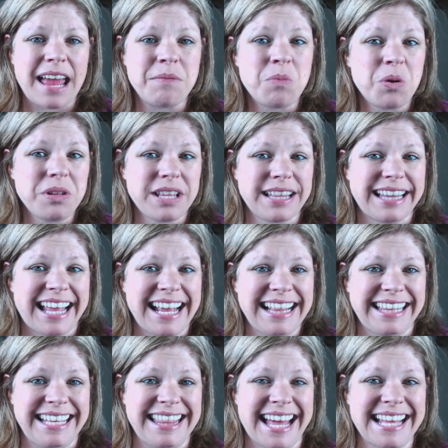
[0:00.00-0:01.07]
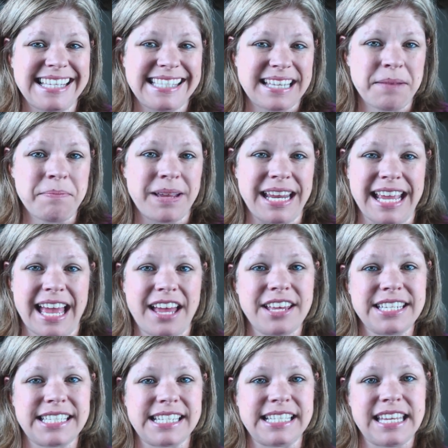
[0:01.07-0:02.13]
And more than likely, that somebody
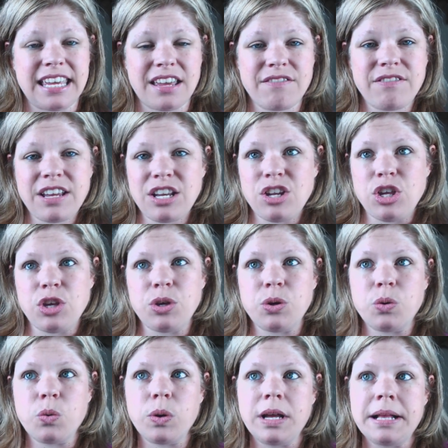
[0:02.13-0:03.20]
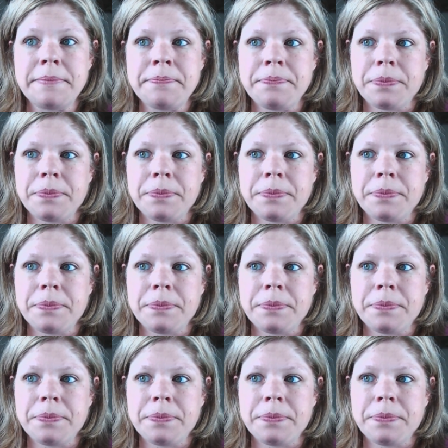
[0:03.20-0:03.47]
else is giving you